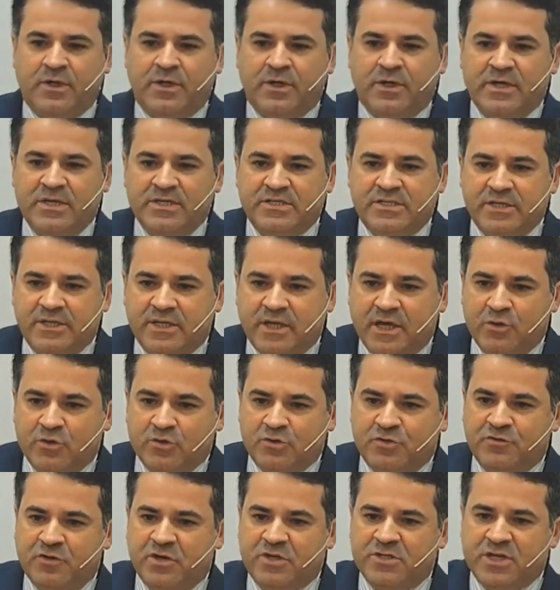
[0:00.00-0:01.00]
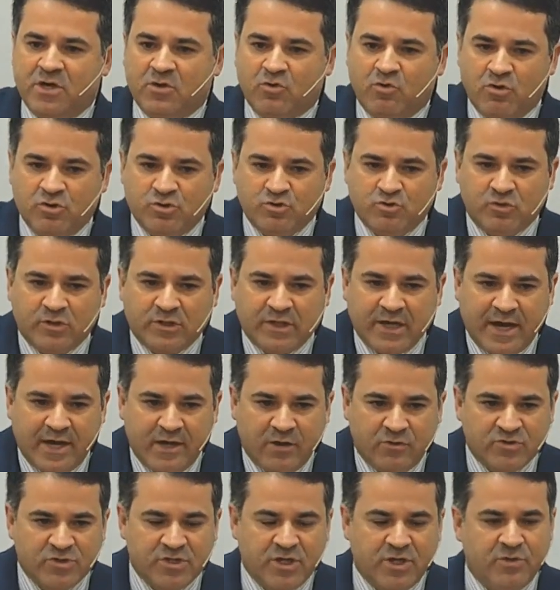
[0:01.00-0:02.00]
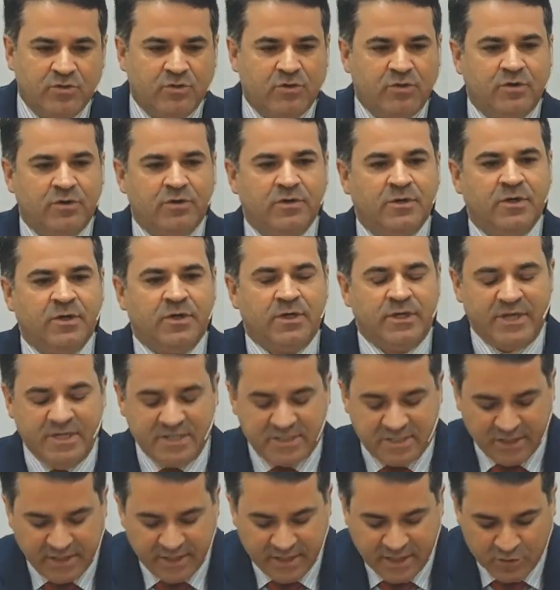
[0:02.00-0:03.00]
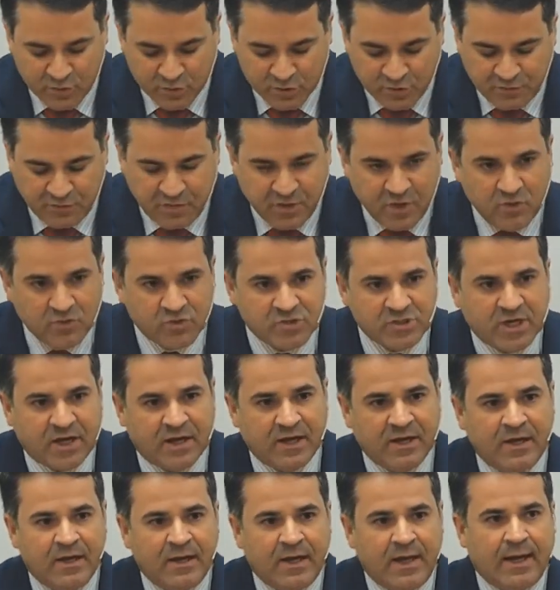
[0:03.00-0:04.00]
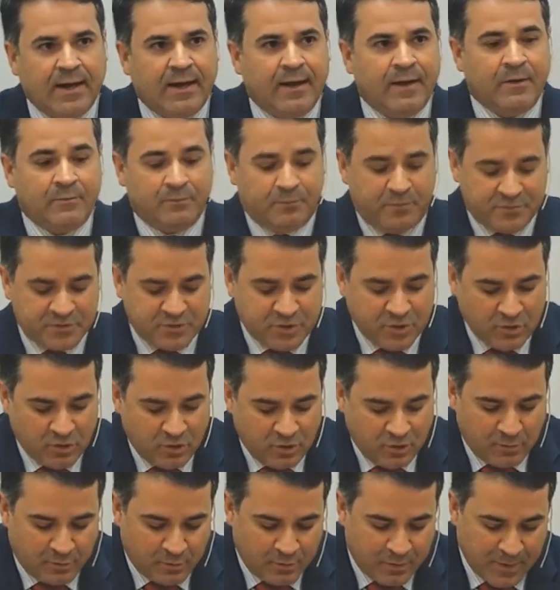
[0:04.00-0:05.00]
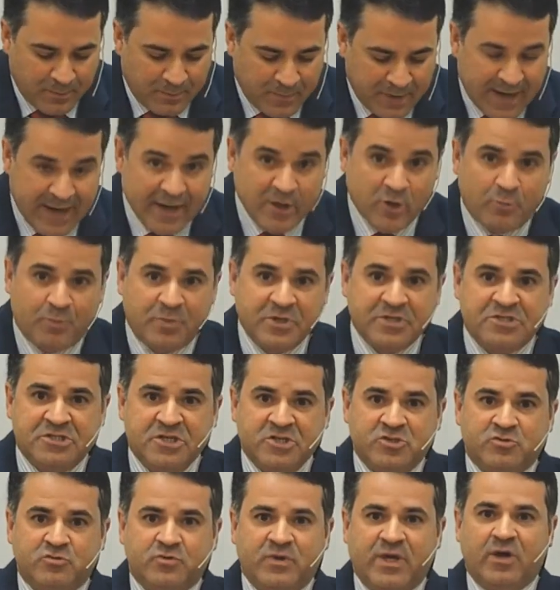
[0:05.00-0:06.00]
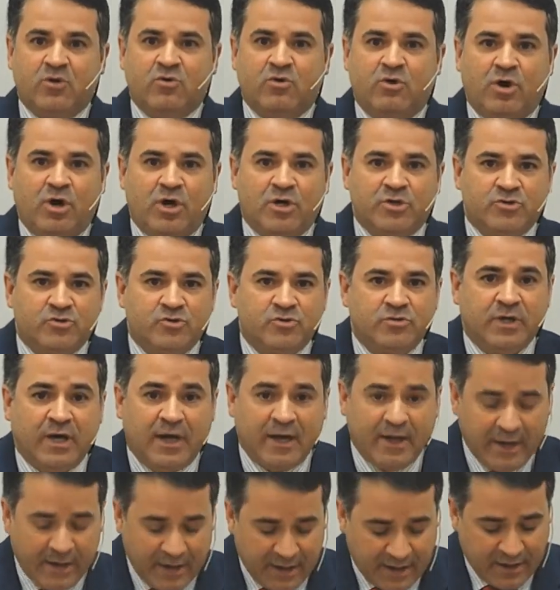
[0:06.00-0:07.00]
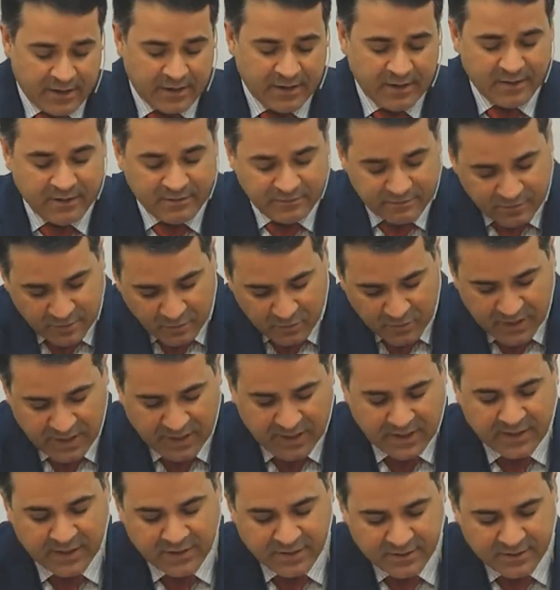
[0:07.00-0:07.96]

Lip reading: Teach him how to seek the presence of God, how to consult the word of God. Teach him, like, oh Lord, I need something.